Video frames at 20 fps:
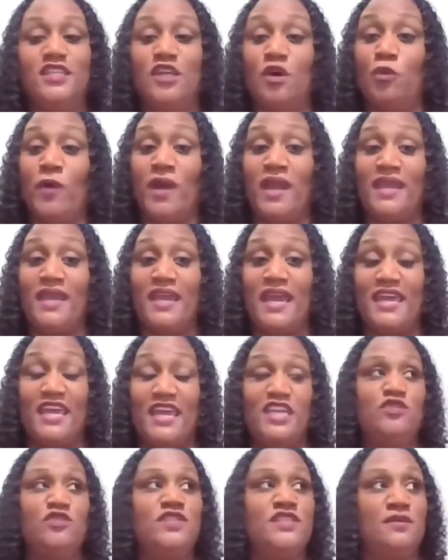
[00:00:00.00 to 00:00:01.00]
The way
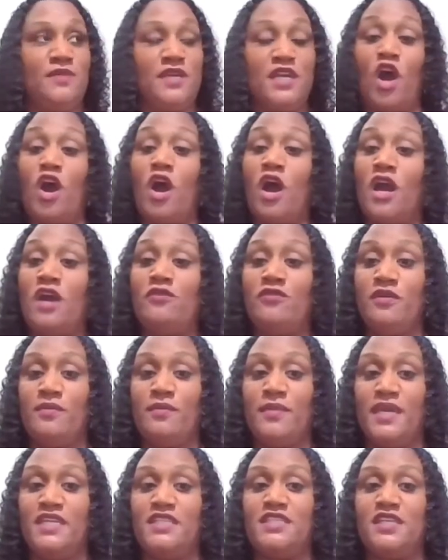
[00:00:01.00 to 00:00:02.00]
it used to be hard for
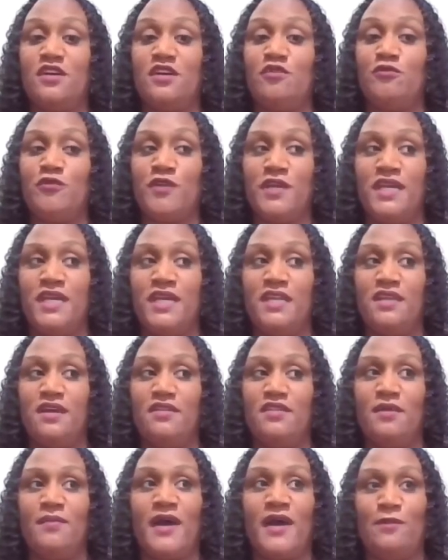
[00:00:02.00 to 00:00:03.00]
me to read
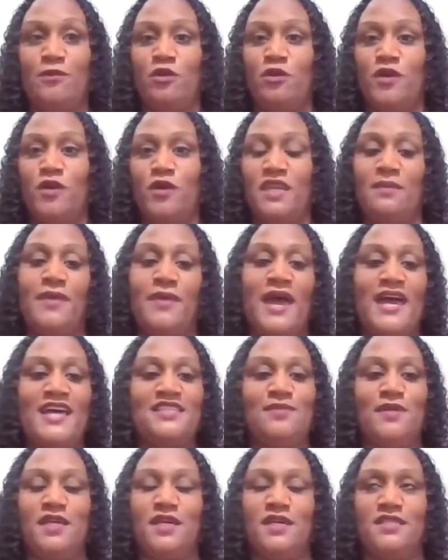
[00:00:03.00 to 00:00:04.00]
the Bible in the
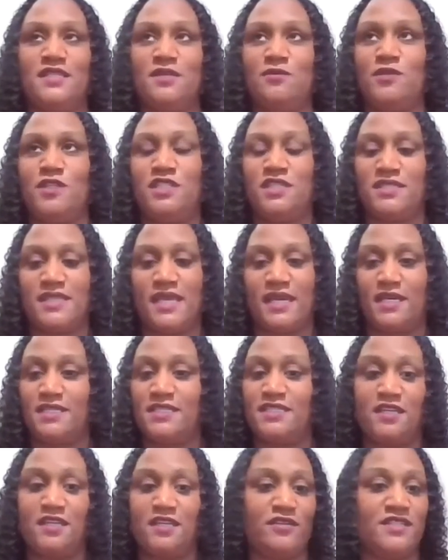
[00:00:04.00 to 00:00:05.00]
past because it was just like a
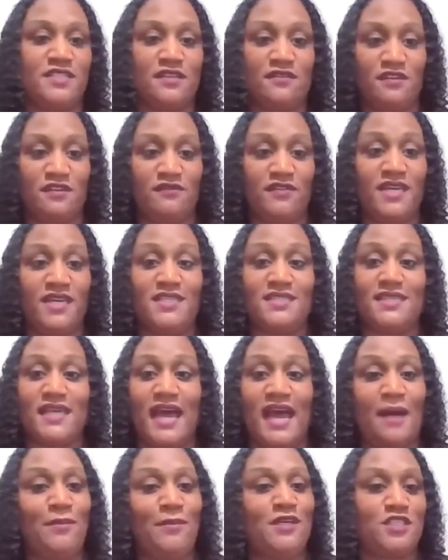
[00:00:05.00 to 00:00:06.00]
series of events.
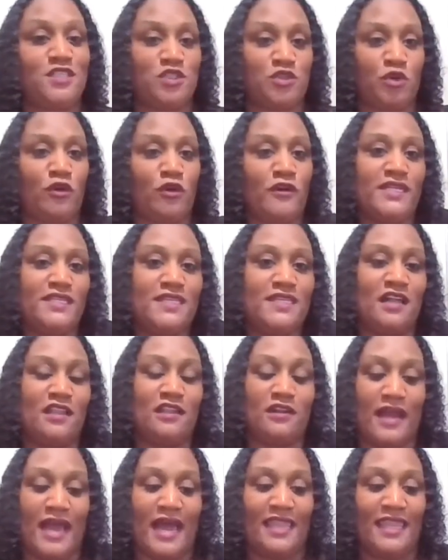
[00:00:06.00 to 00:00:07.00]
I'm a
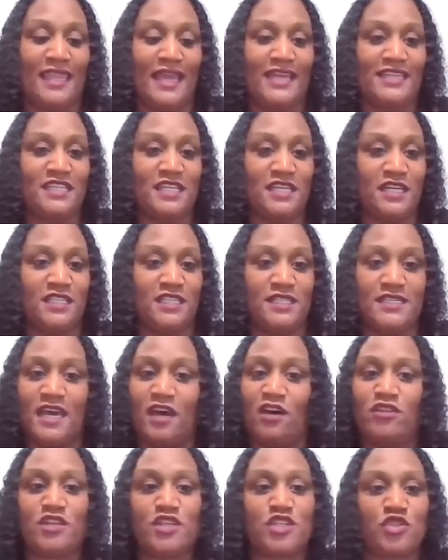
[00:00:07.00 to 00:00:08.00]
storyteller. I like to
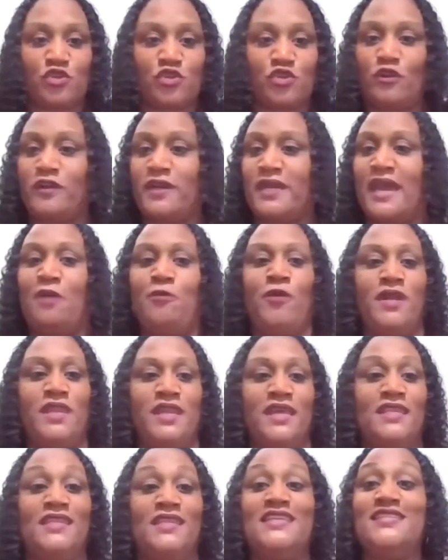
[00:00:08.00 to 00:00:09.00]
tell the story. I want
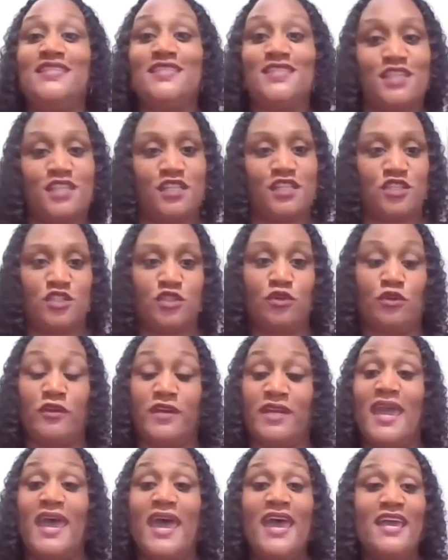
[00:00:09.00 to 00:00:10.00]
to listen to the
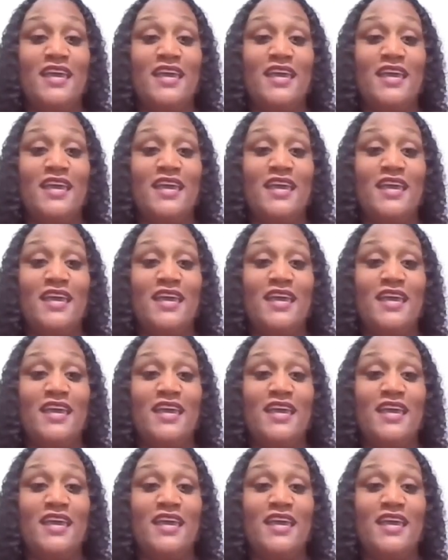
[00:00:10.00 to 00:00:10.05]
story.